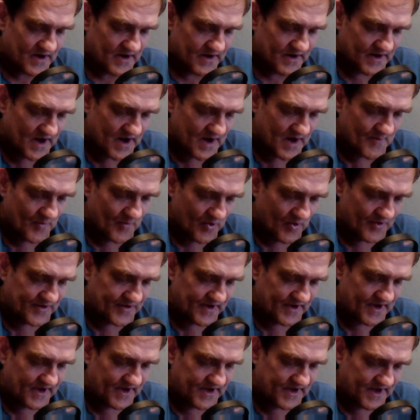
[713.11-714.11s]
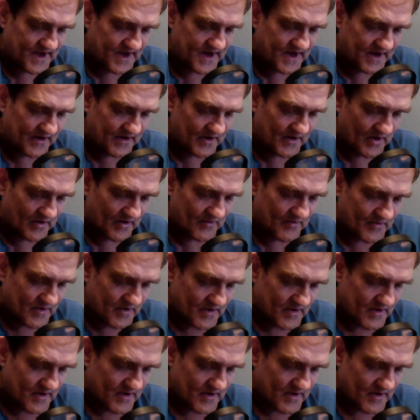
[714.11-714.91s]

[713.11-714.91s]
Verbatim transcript: not more than a day ago.